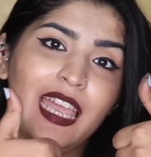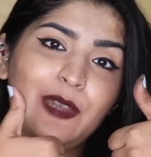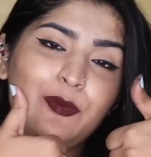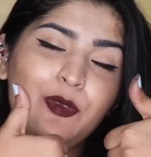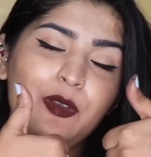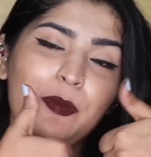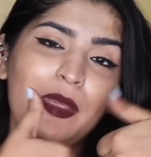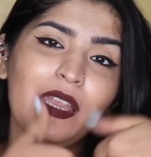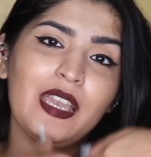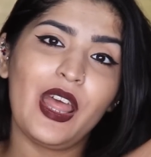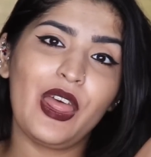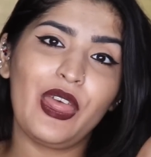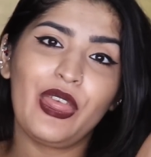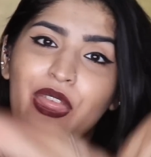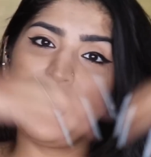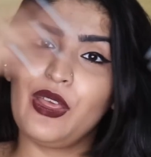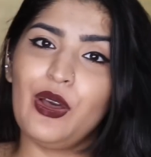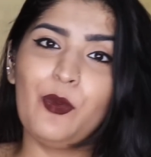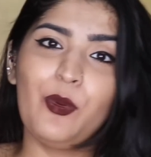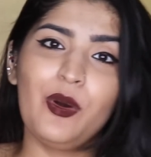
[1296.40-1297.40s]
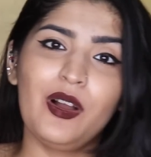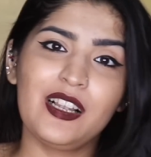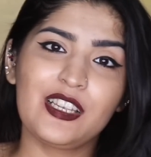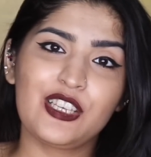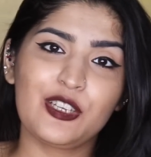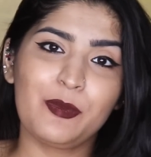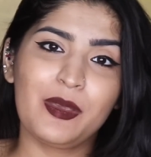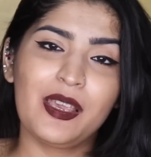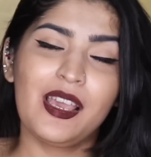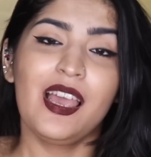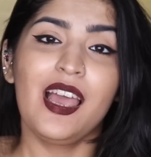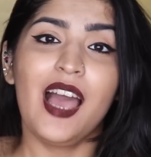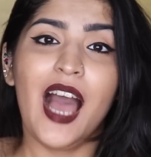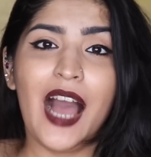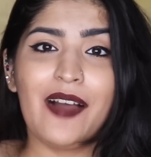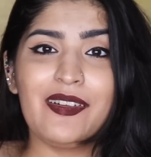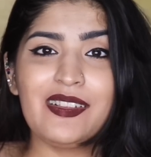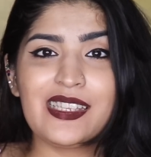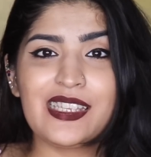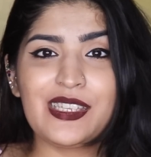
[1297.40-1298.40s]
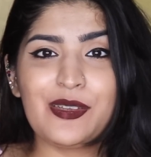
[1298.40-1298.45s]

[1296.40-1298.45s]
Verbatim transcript: It would mean the world to me. I will